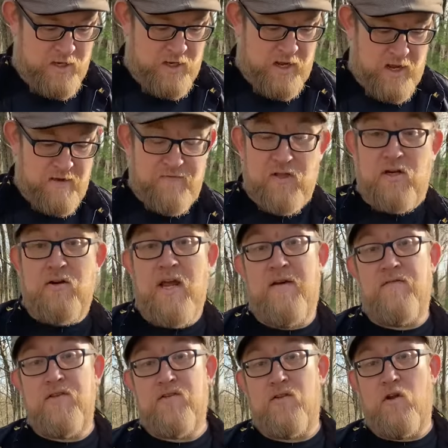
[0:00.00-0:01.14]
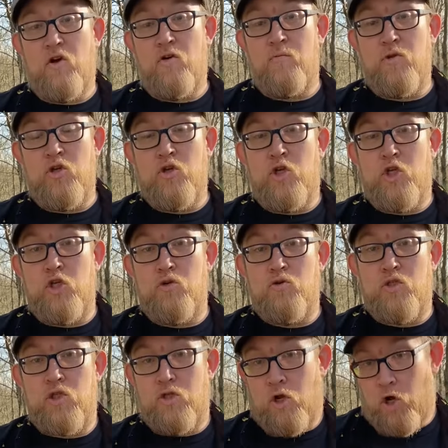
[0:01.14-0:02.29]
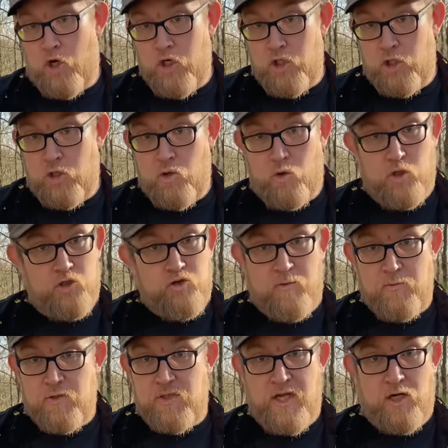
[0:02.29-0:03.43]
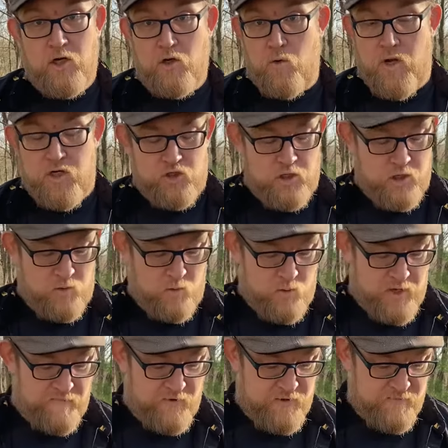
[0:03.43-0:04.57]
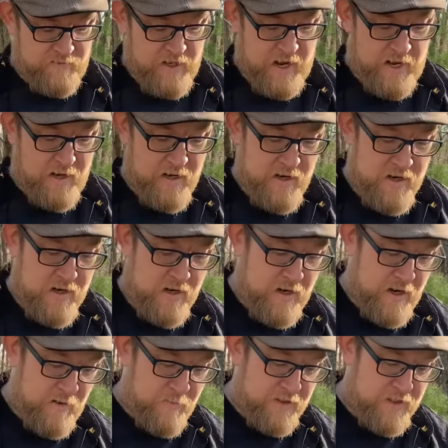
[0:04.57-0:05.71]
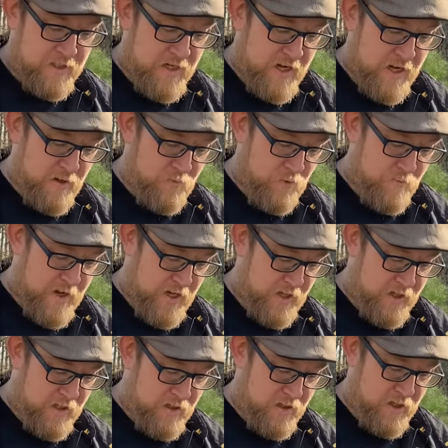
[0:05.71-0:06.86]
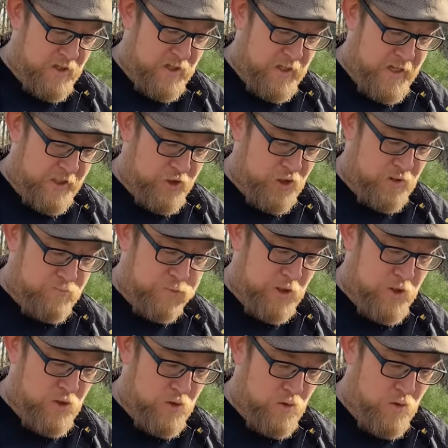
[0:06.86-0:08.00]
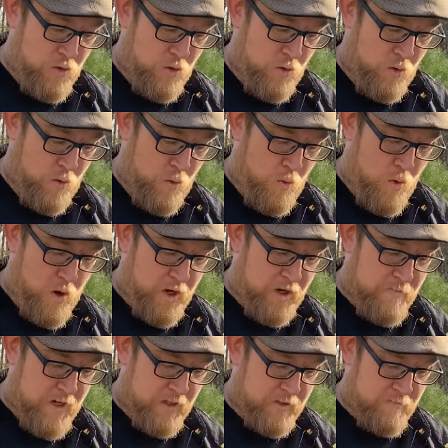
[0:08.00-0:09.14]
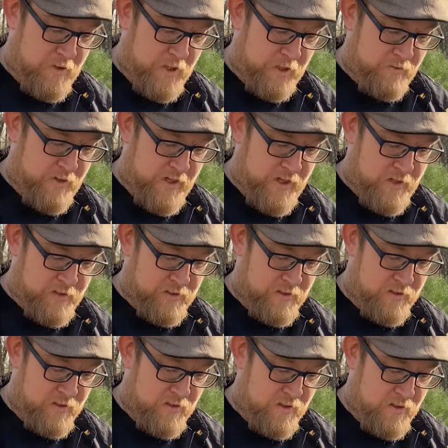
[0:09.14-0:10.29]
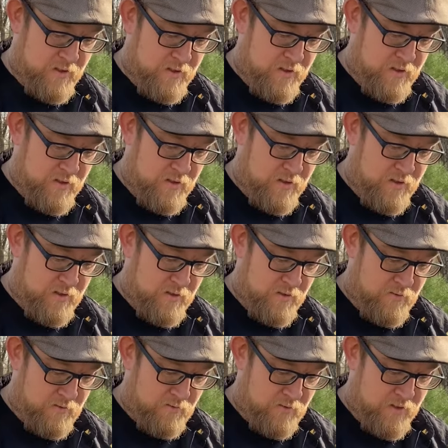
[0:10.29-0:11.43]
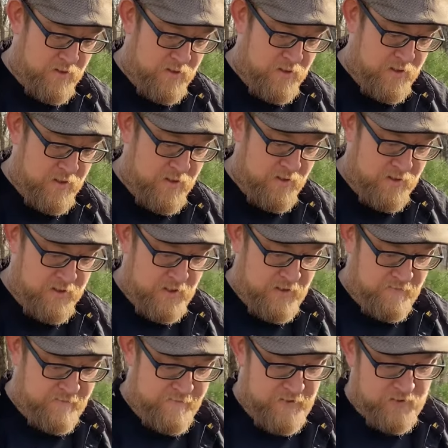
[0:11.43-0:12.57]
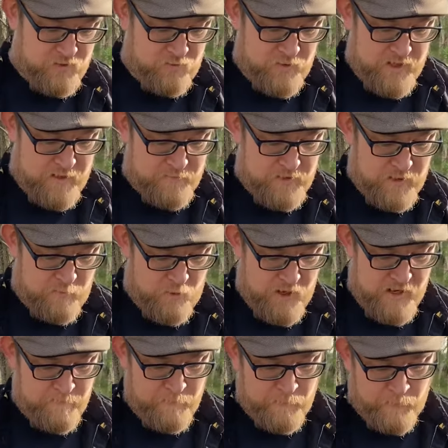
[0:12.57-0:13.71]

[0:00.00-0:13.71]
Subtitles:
If you don't have this at home, you could use orange liqueur, triple sec, Cointreau, whatever you've got. But tonight we're making electric blue watermelon margaritas. Okay, it's going to fill us right up to the brim.